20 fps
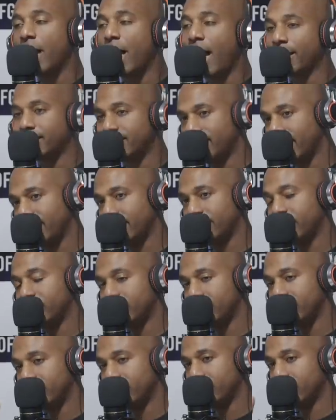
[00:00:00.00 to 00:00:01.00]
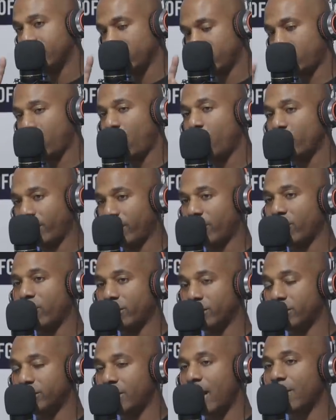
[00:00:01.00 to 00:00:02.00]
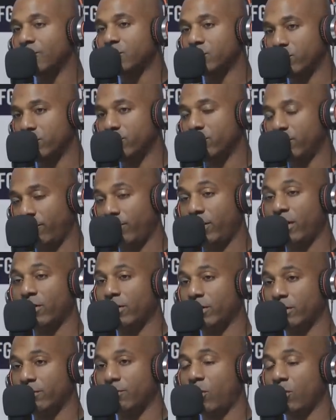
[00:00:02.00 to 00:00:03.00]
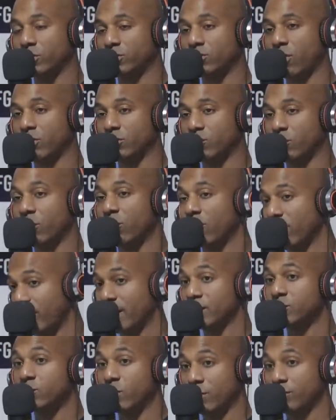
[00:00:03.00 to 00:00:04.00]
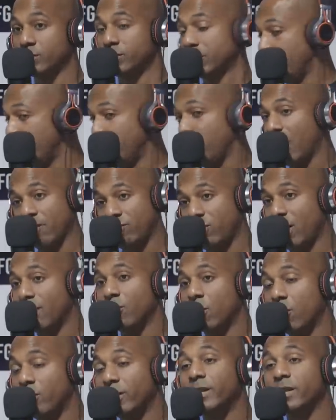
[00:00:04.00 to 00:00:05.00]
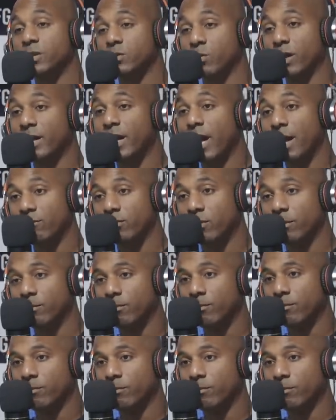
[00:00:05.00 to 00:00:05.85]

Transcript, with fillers: I said this this quote that Earl established was revered in the martial arts world, and that's where it was. If you ever heard it, that's where it came from.